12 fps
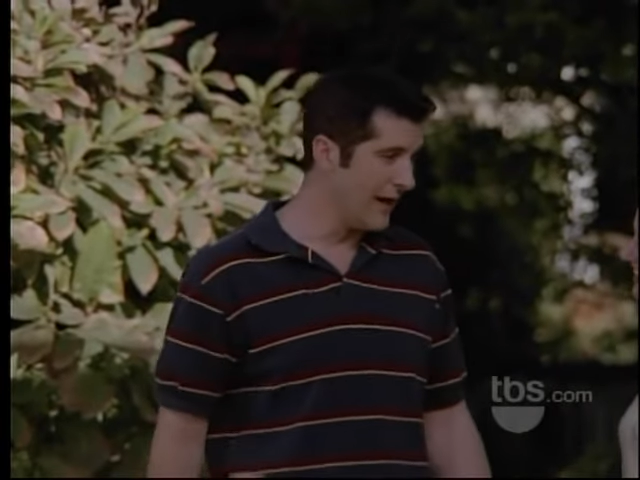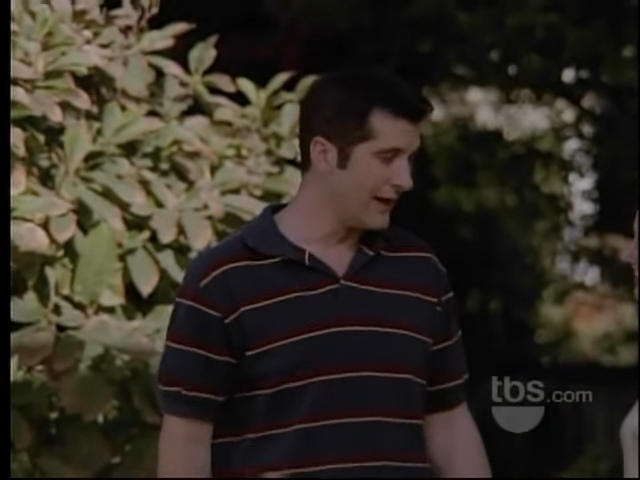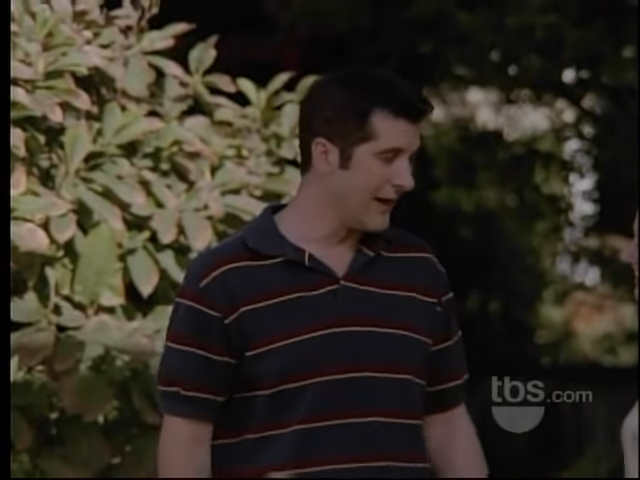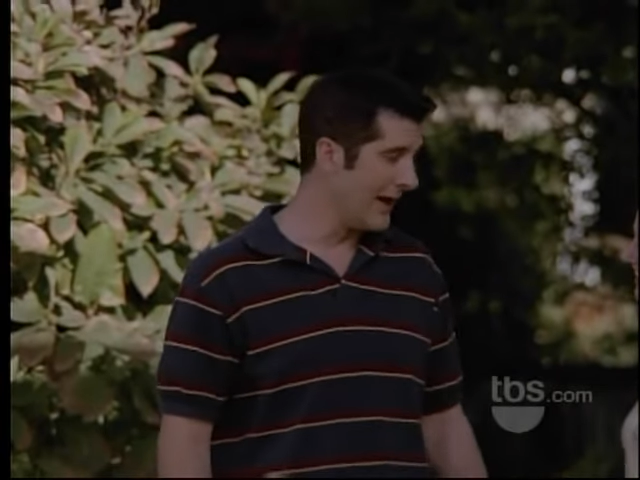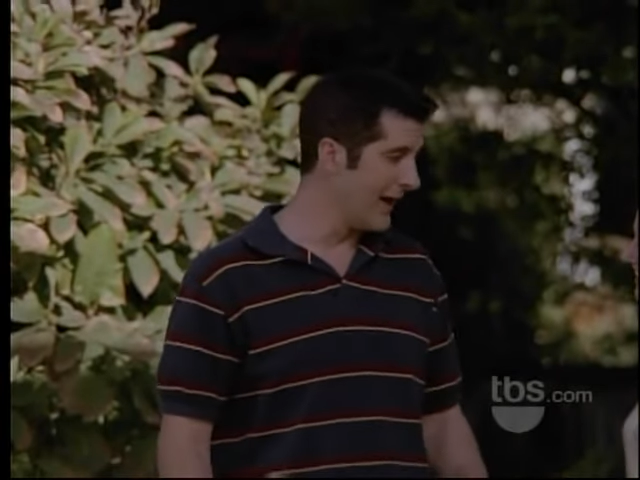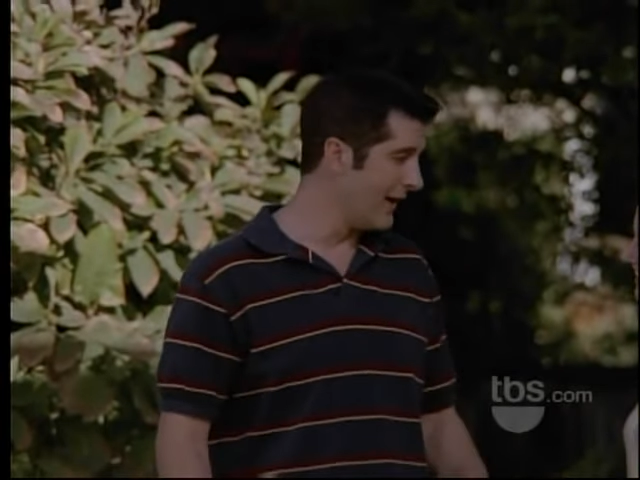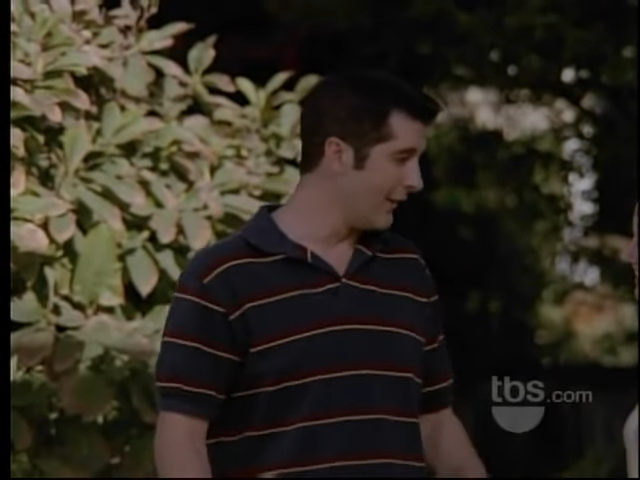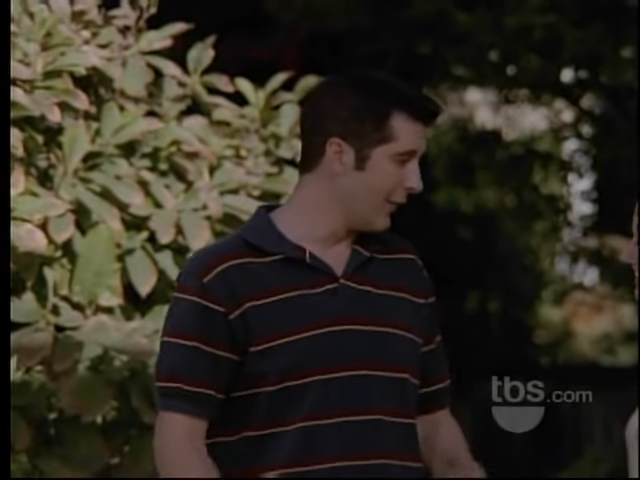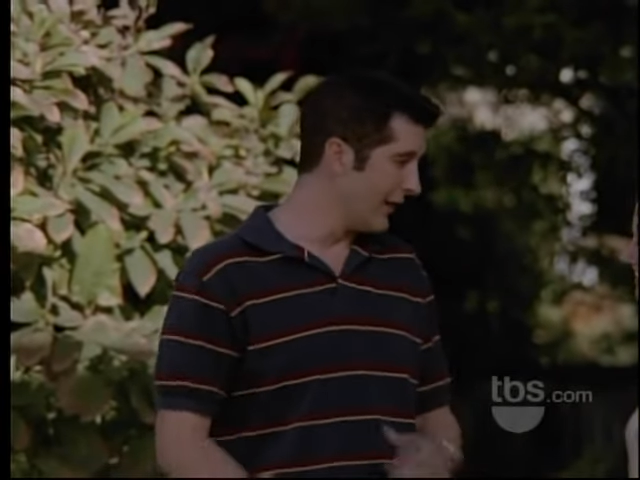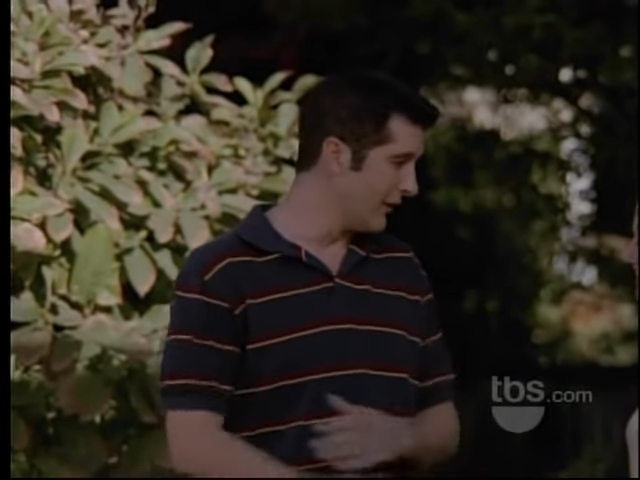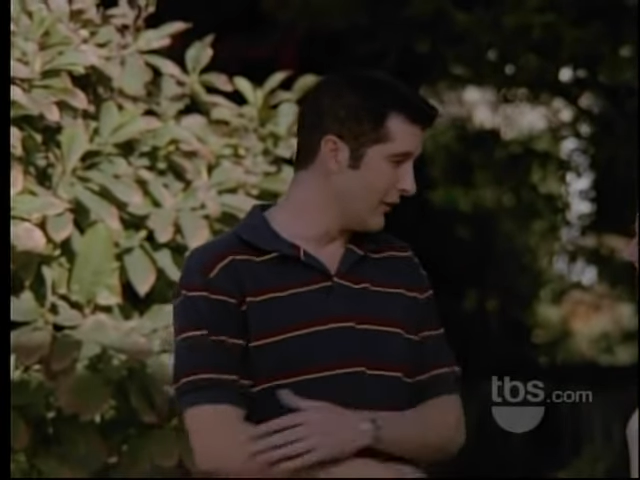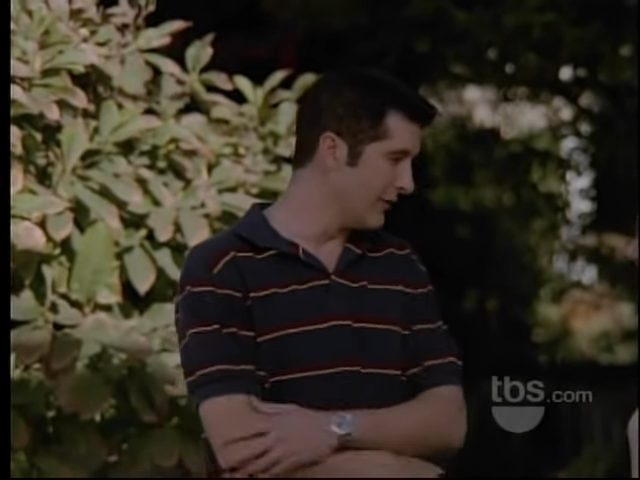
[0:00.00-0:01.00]
I kind of had to
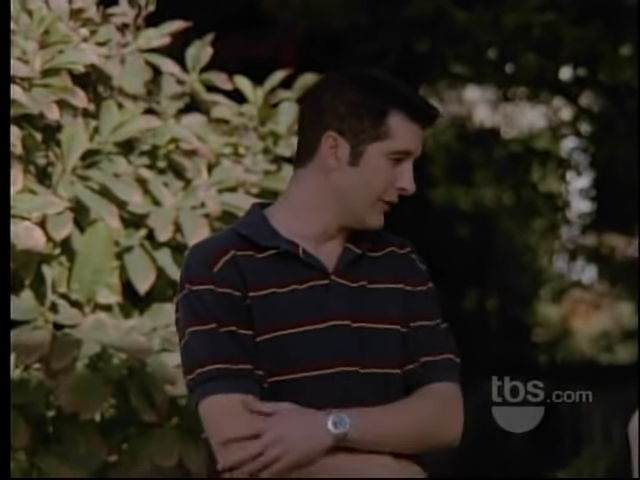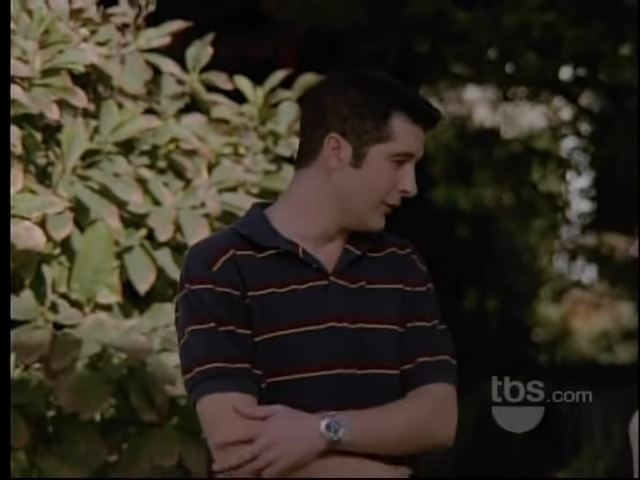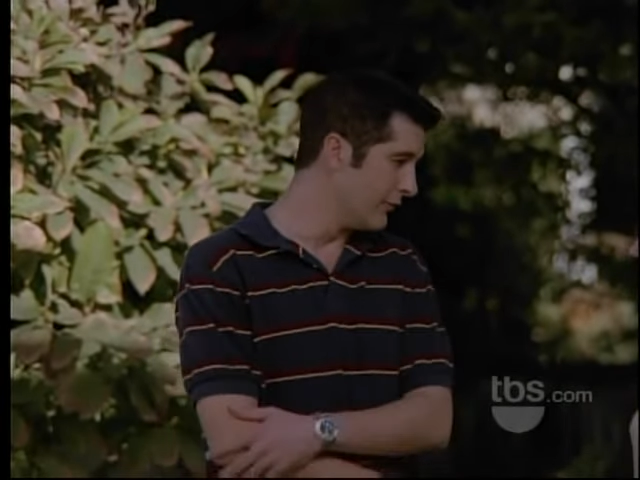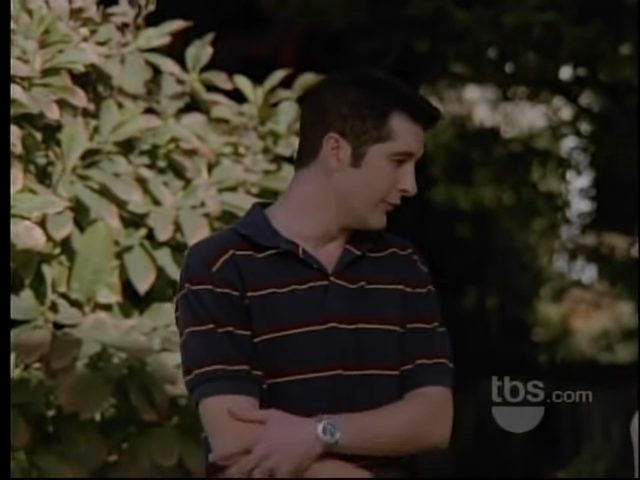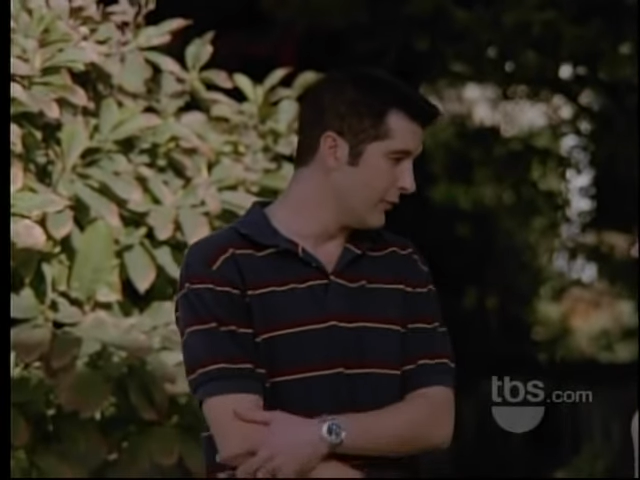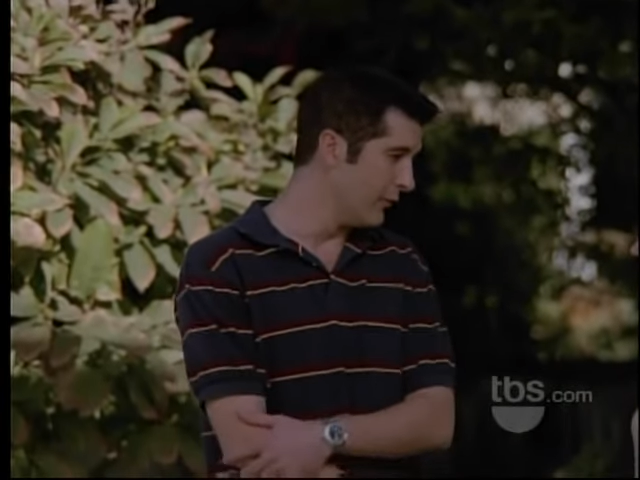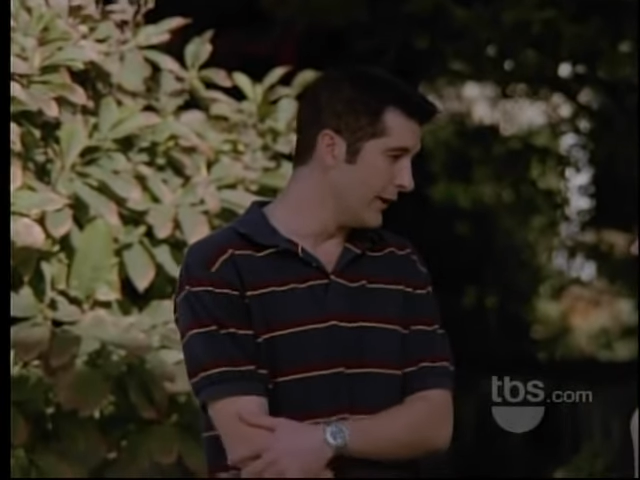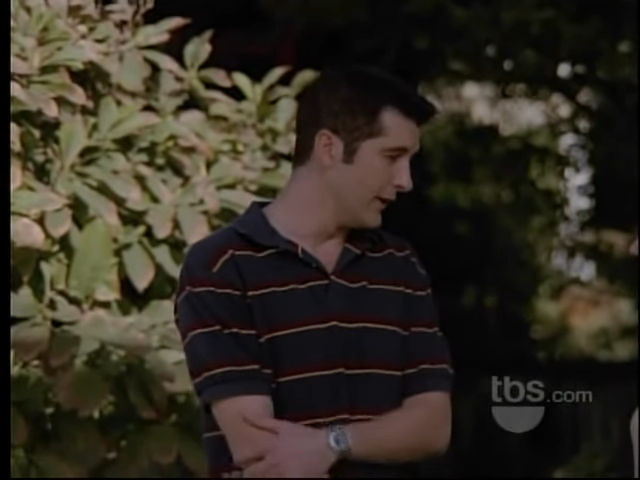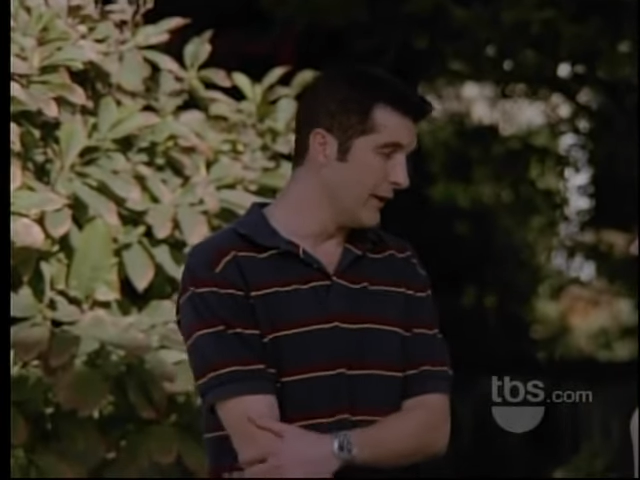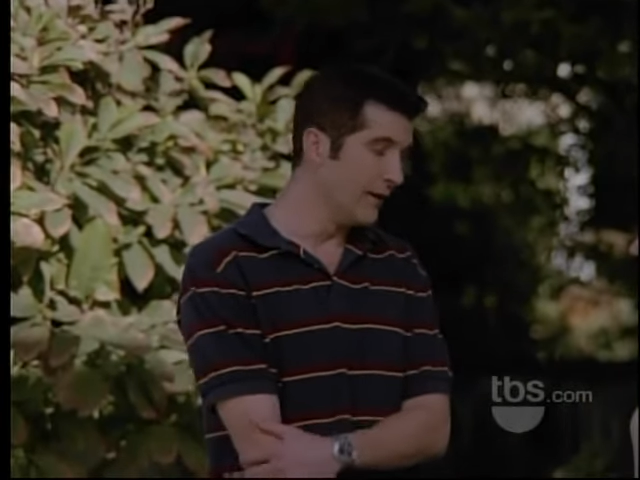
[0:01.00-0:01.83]
wrangle a deal for the weekend.